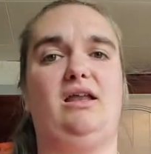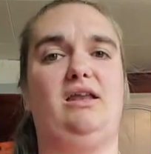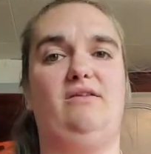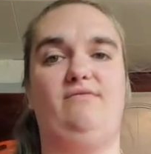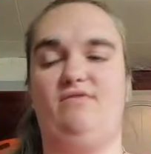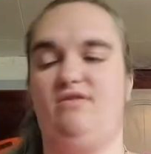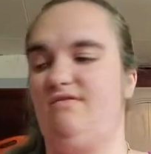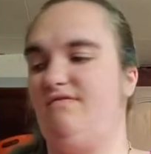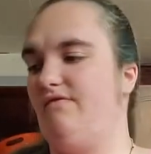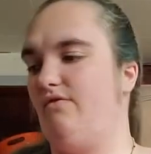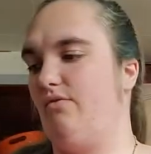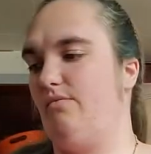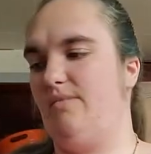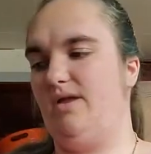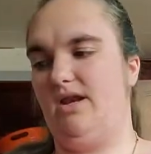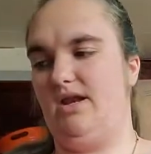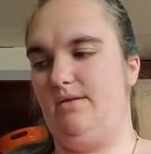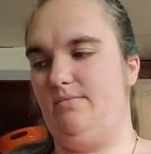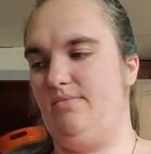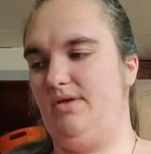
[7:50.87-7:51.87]
not even a
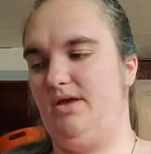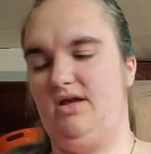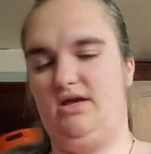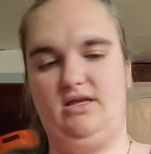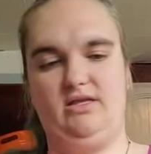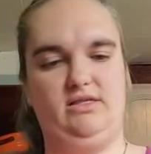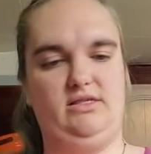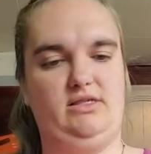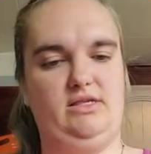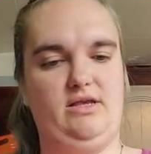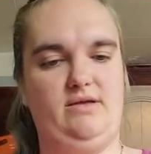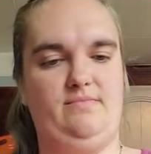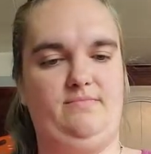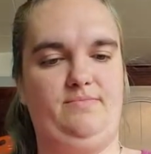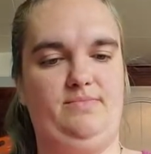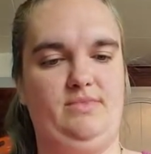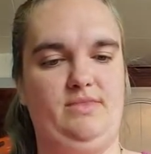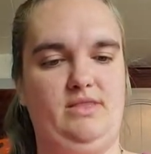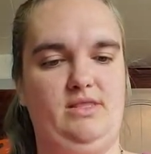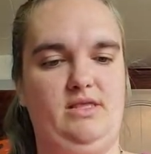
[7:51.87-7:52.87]
full minute, because
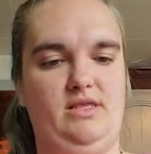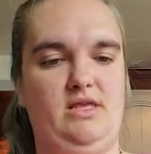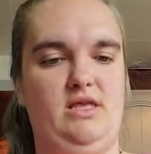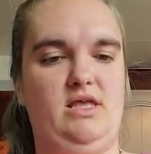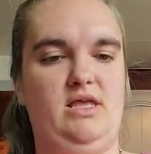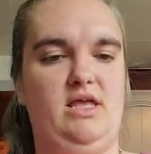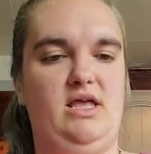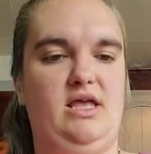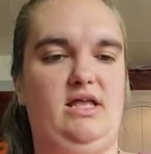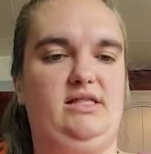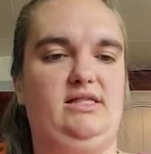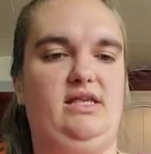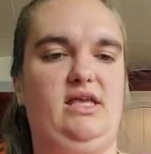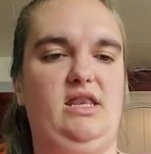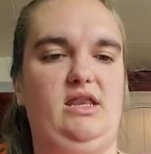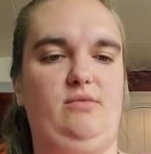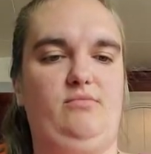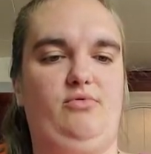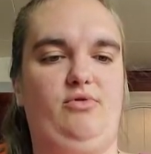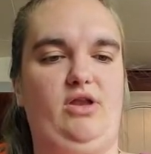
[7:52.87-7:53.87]

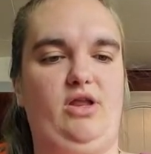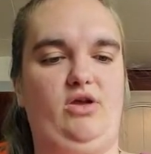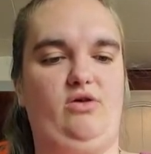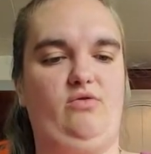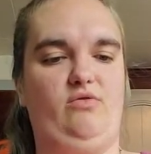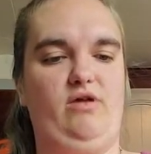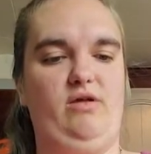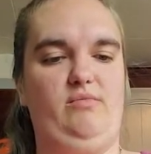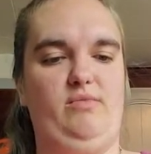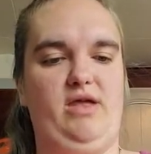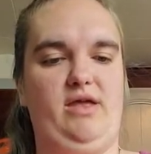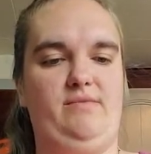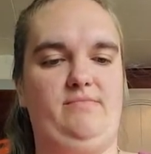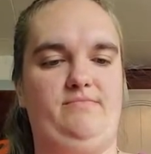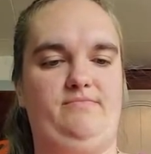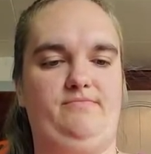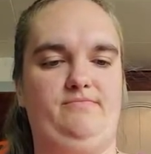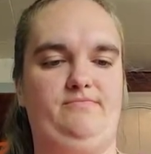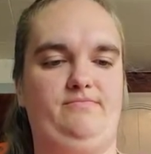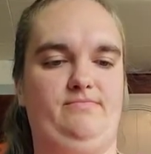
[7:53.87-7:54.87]
it's getting pretty
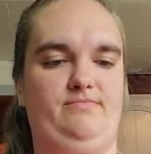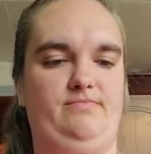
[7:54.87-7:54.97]
creamy.